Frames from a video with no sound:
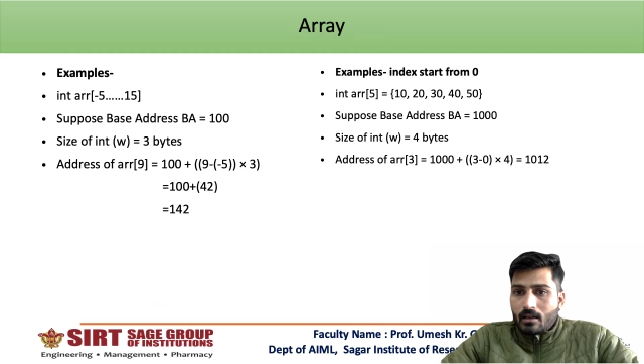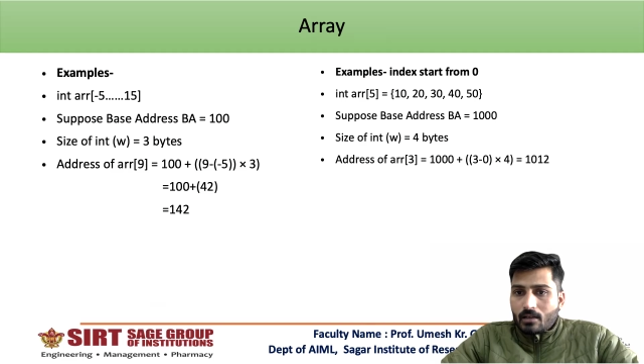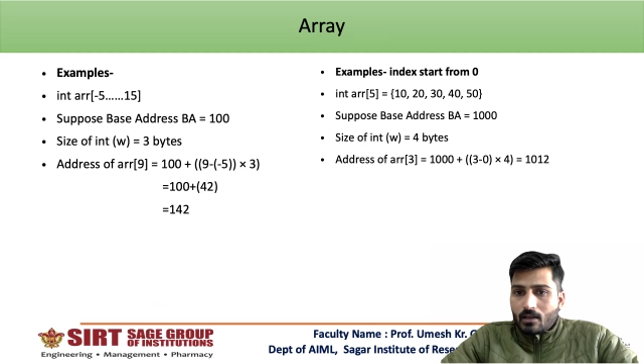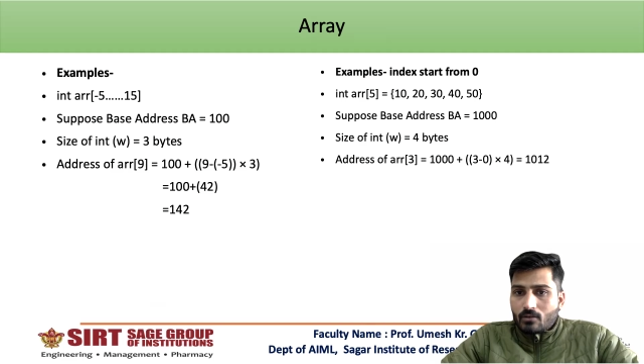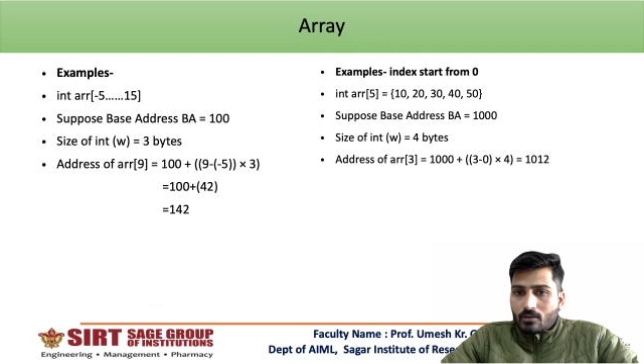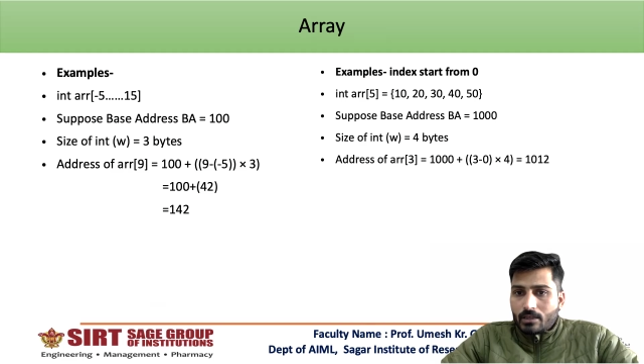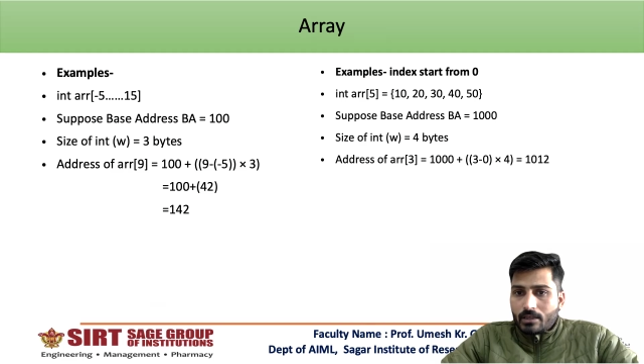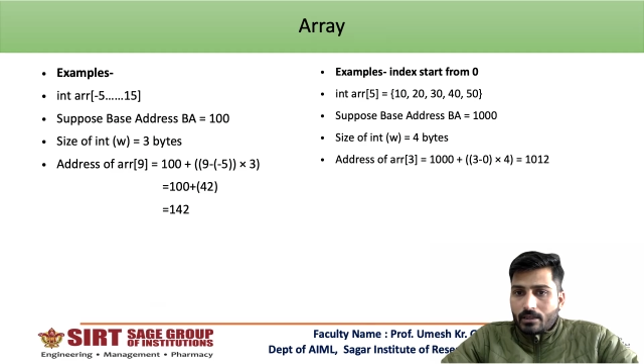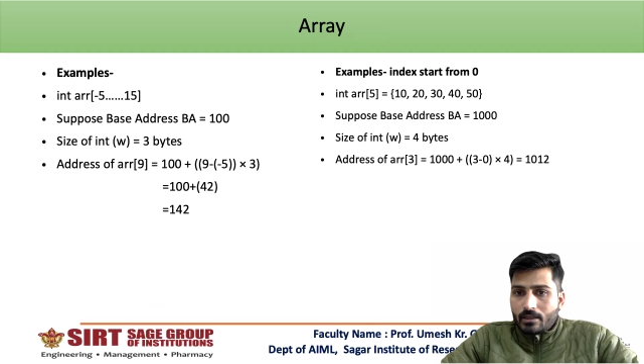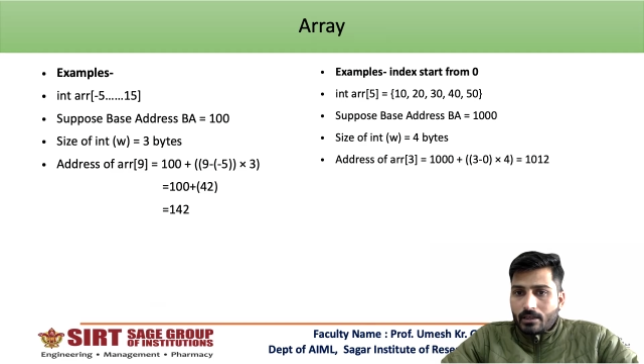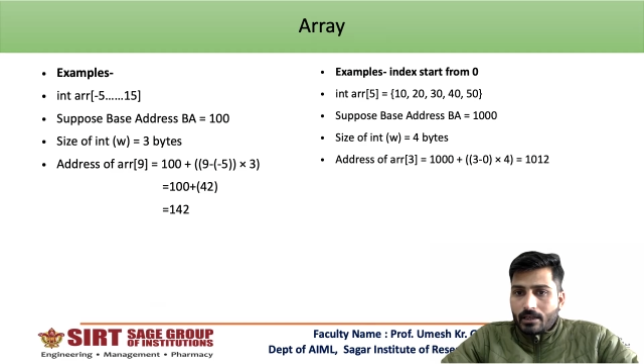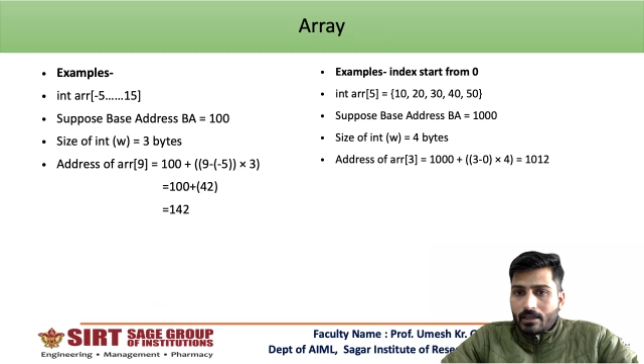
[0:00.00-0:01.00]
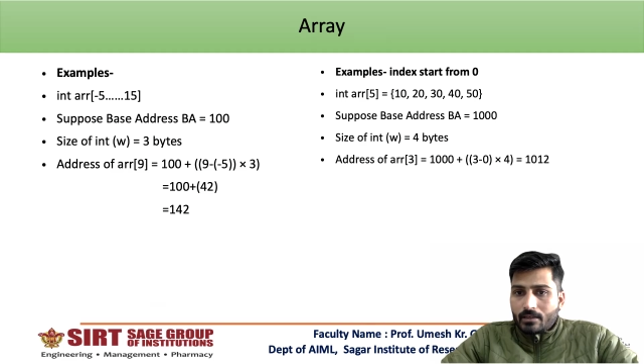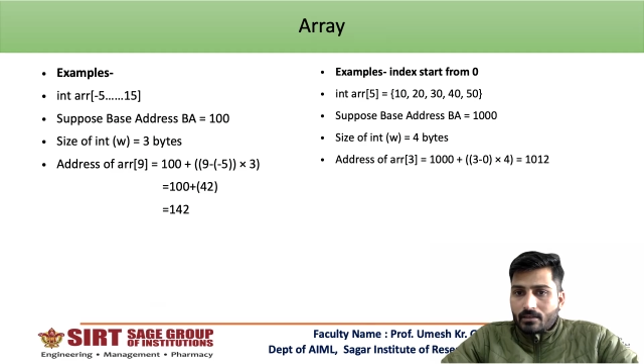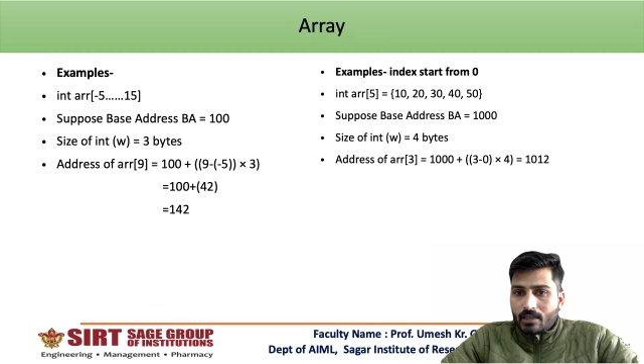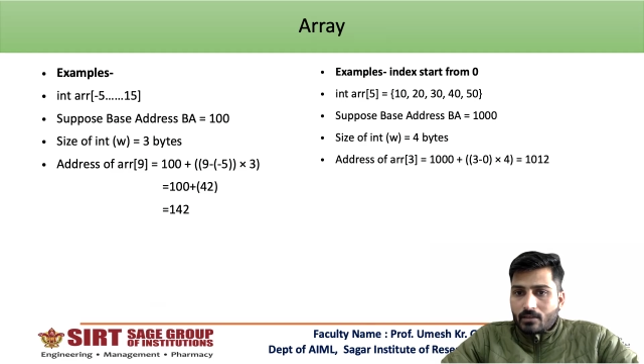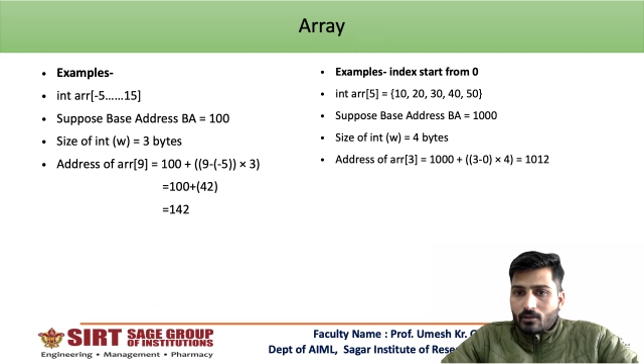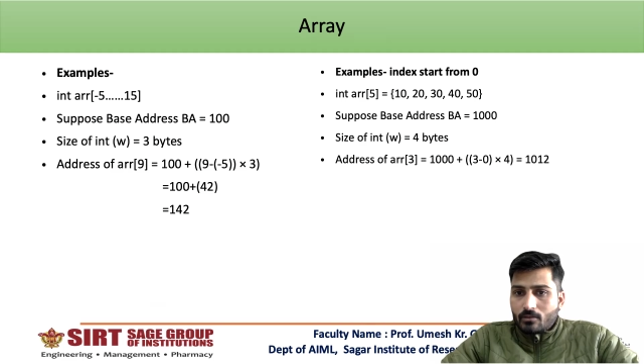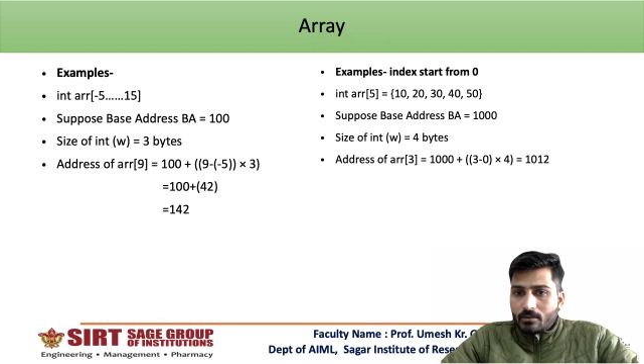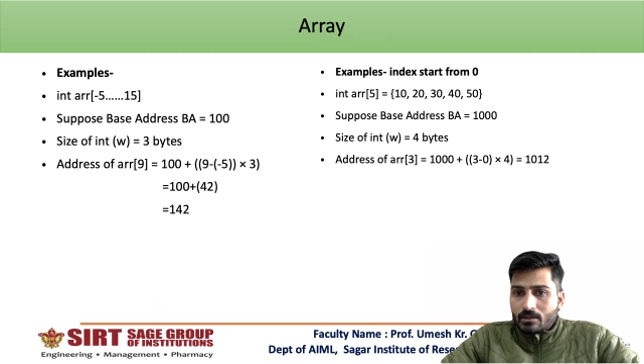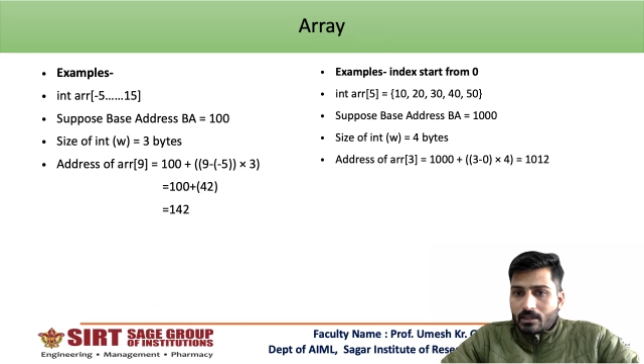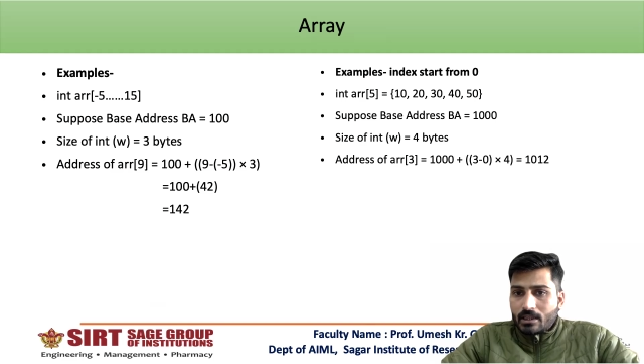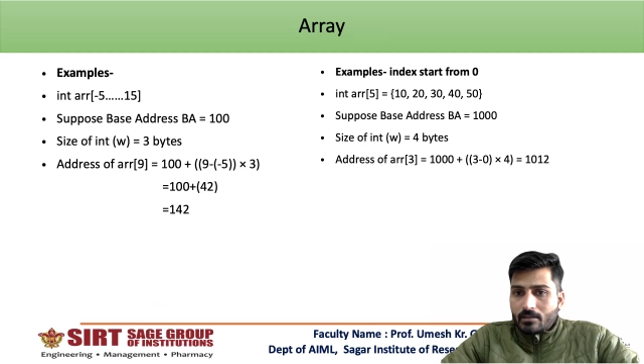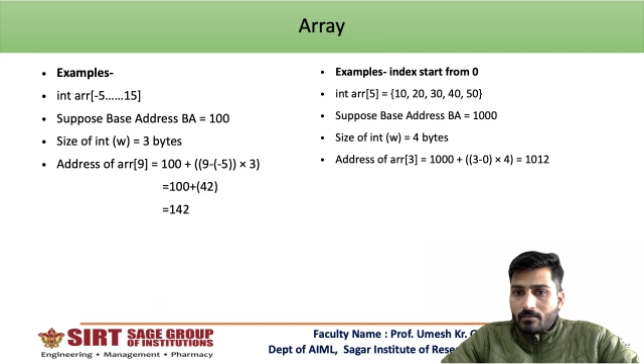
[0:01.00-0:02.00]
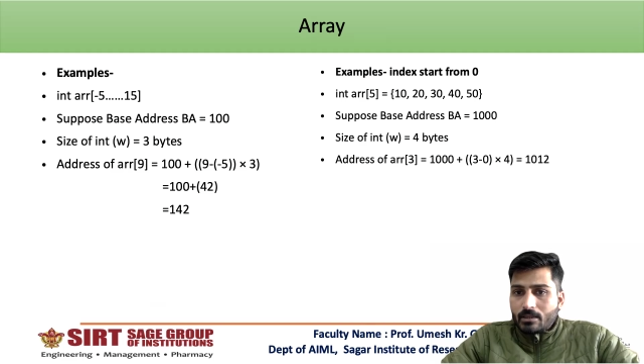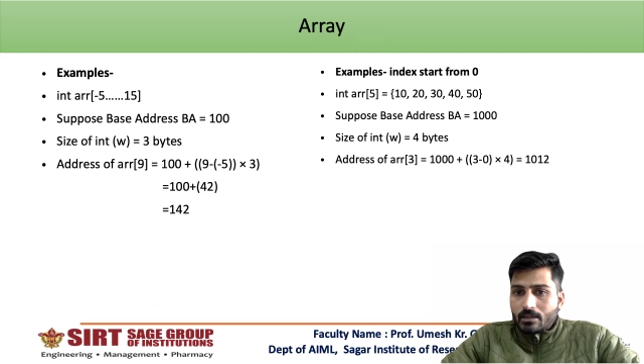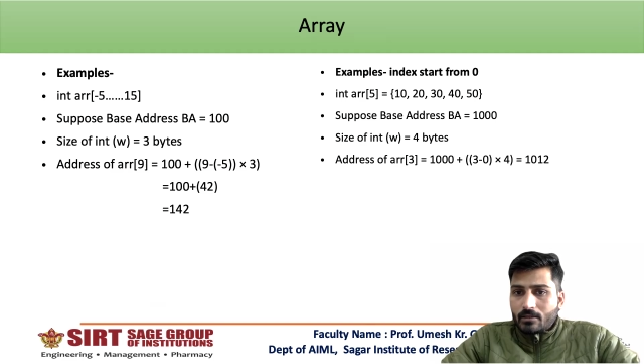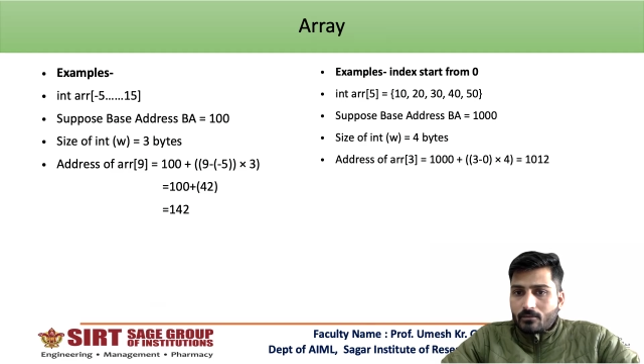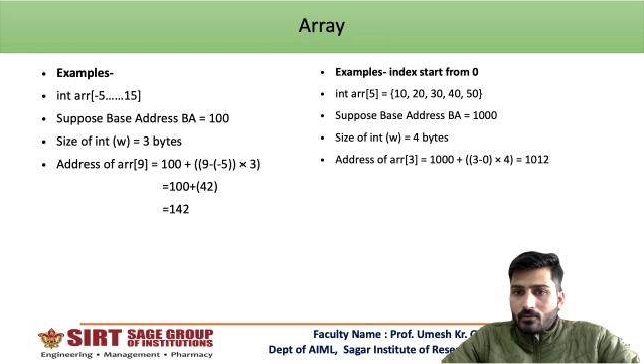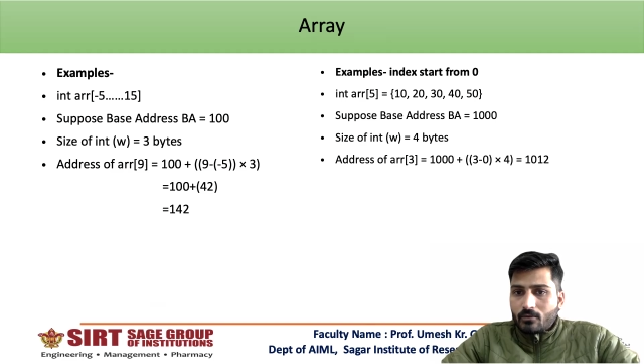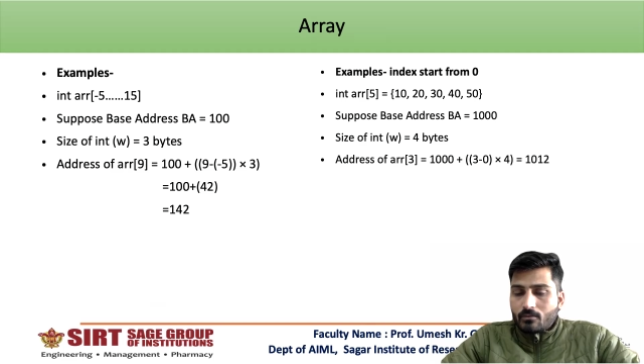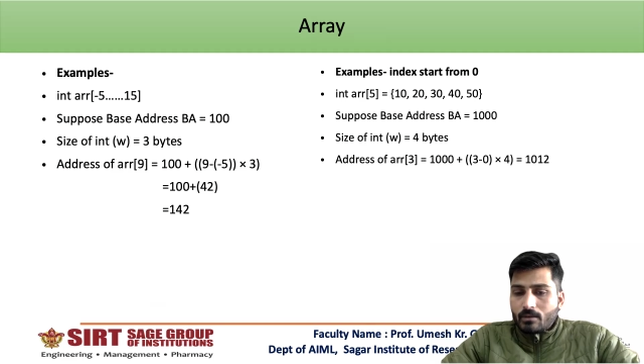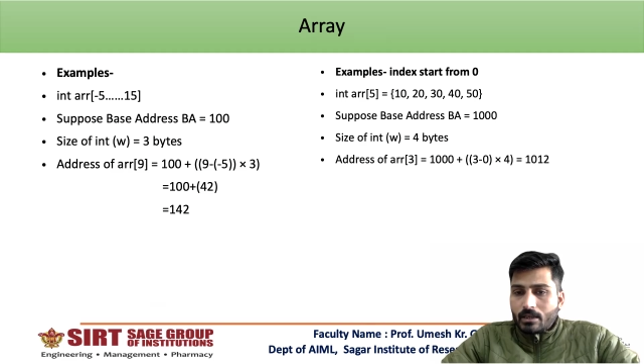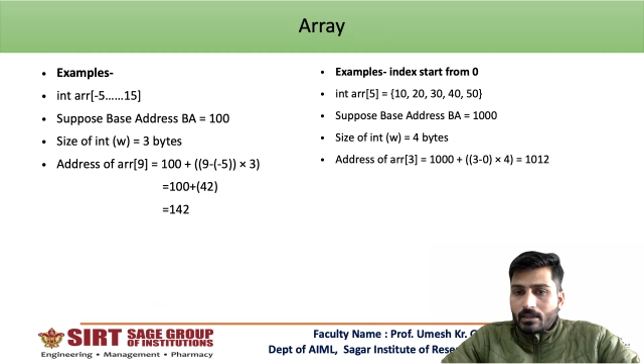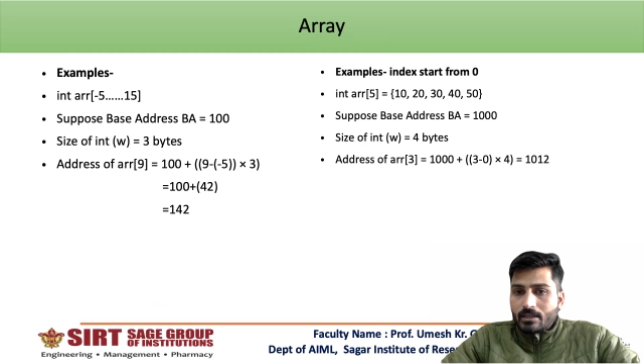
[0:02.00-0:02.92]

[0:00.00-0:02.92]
1000 and size of each element is 4 byte,